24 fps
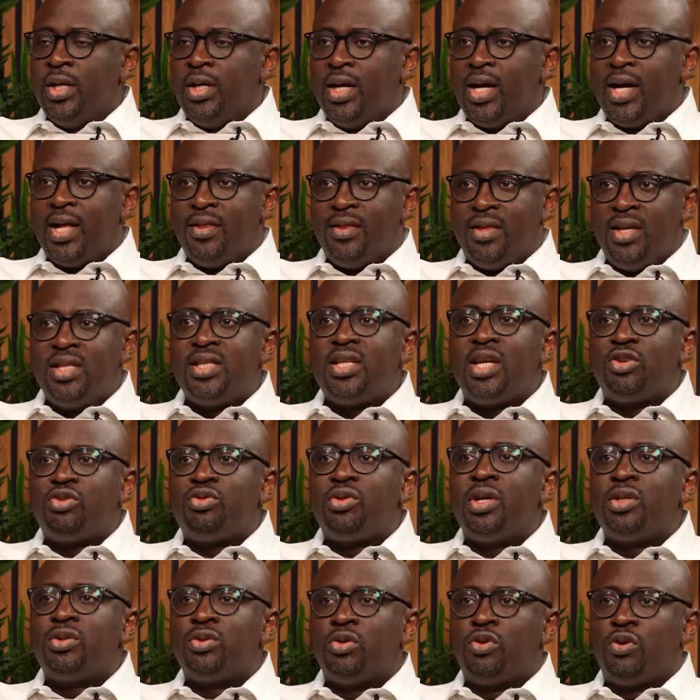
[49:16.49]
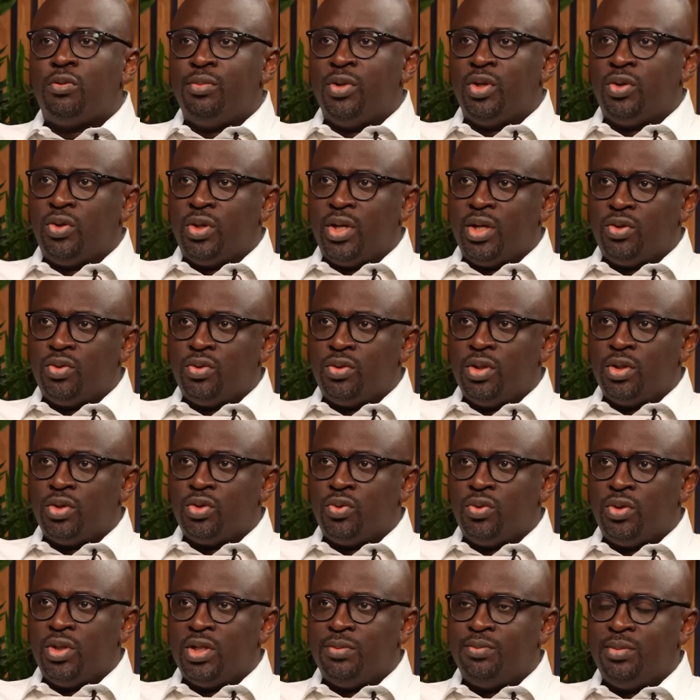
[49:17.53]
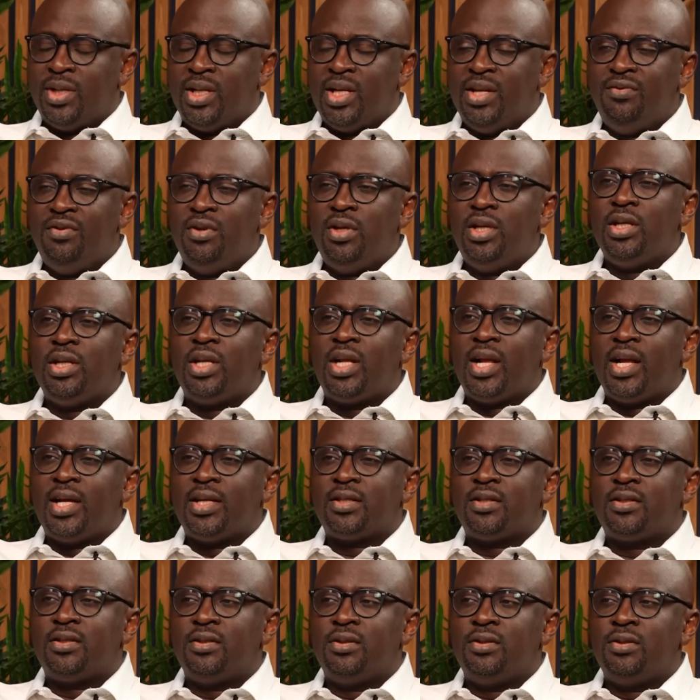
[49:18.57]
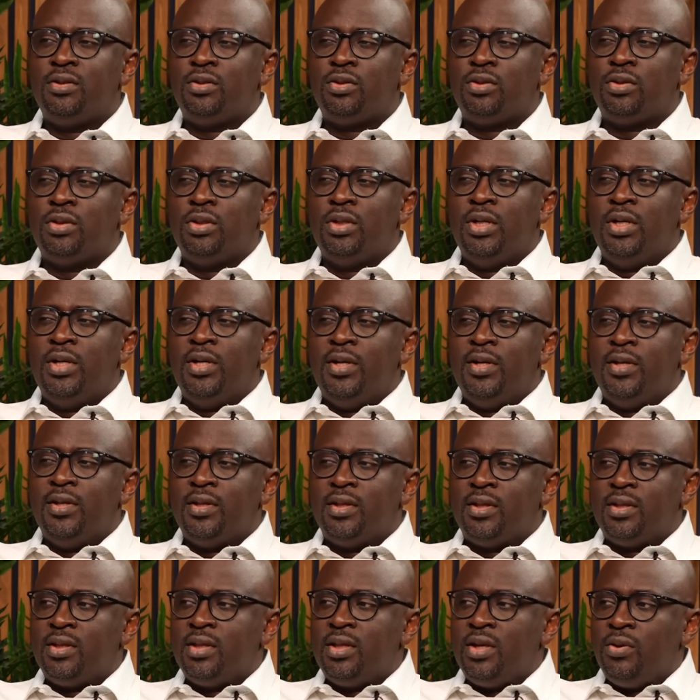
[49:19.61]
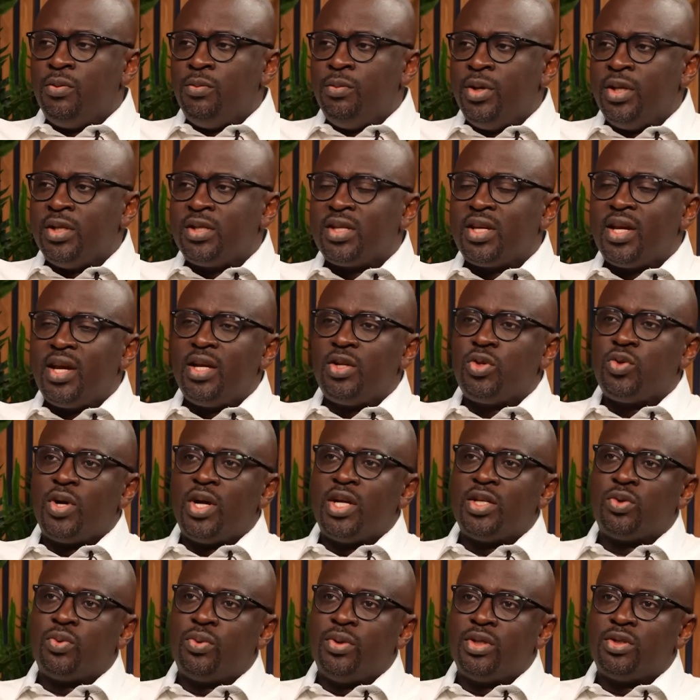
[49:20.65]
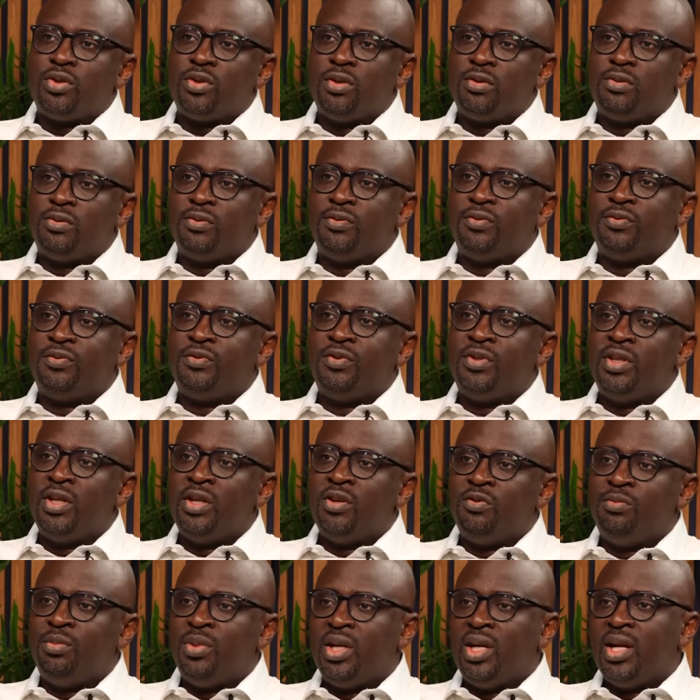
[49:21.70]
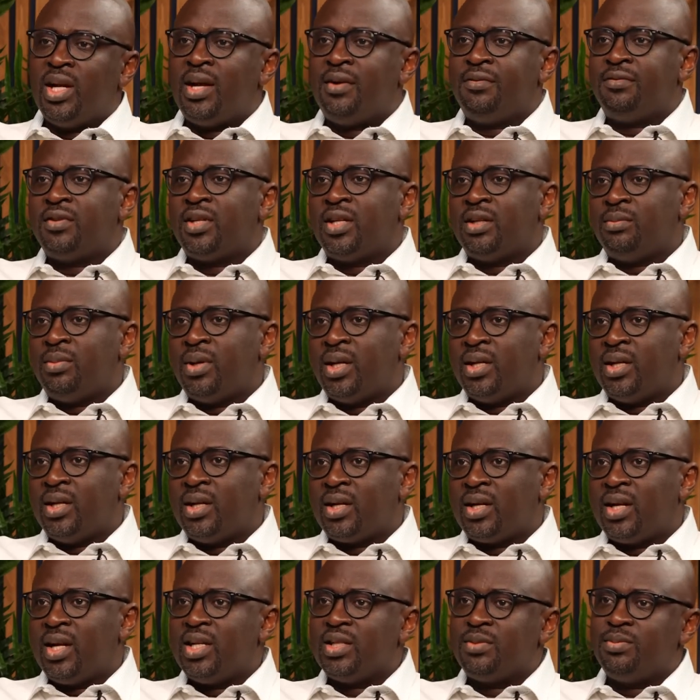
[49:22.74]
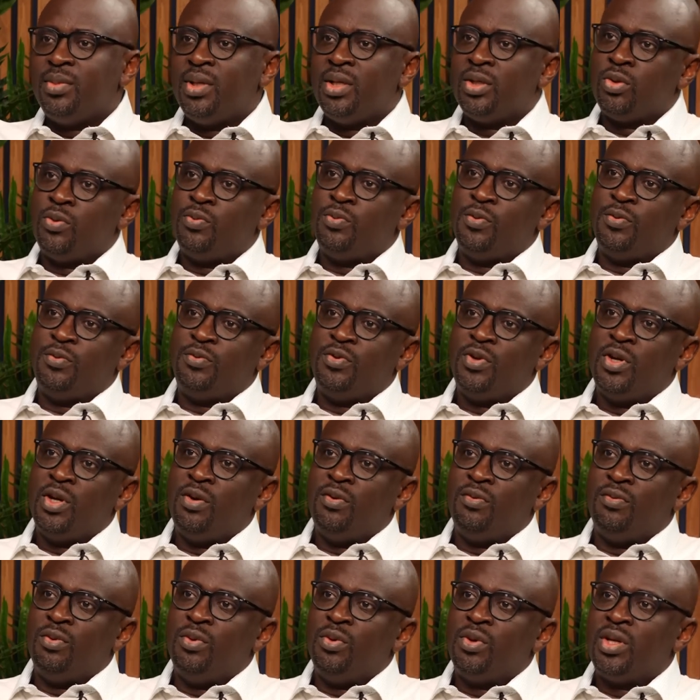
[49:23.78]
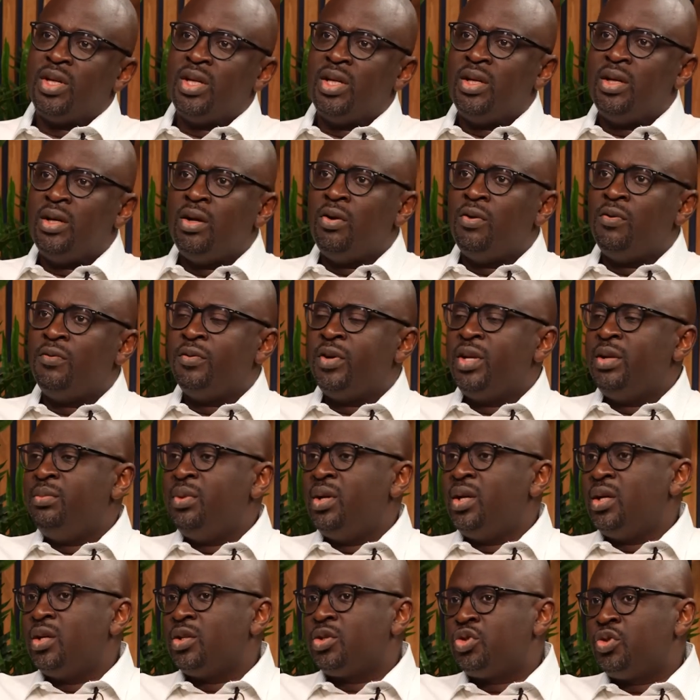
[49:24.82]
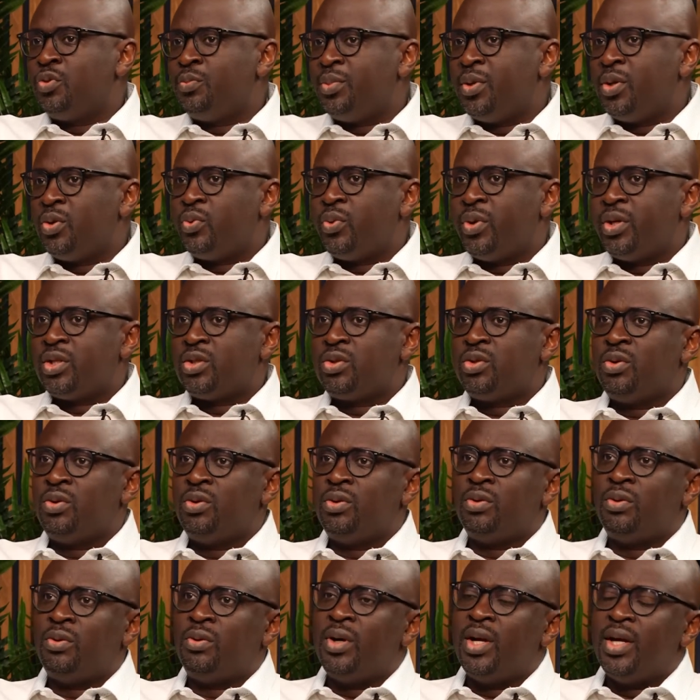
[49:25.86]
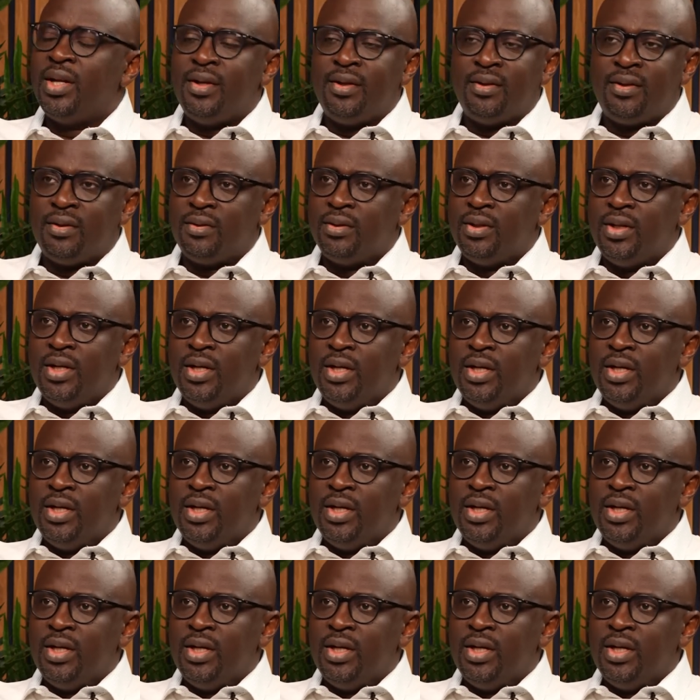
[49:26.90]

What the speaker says: And this I try to communicate to the students. But even in class, they will be scared to ask questions for fear of being laughed at by their classmates, or for fear of it being a stupid question or anything.